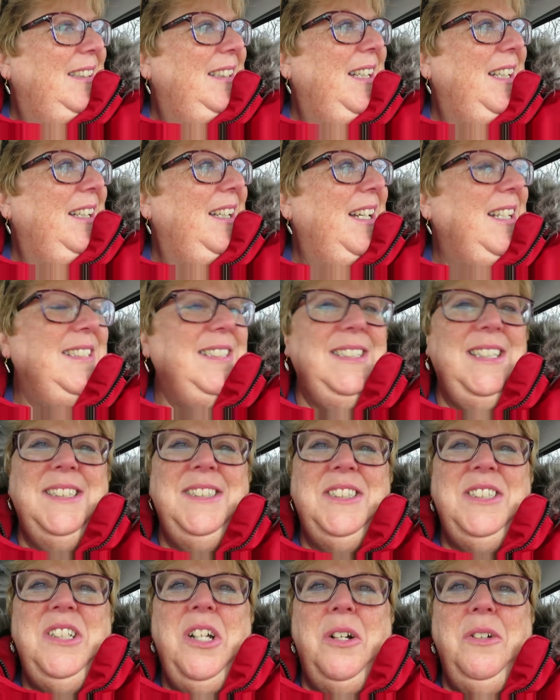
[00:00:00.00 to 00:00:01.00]
Okay, guys,
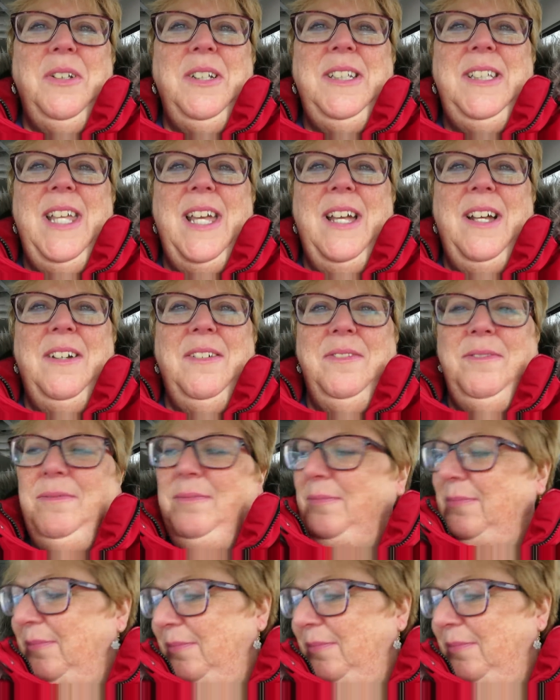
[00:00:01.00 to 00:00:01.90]
let's go to town.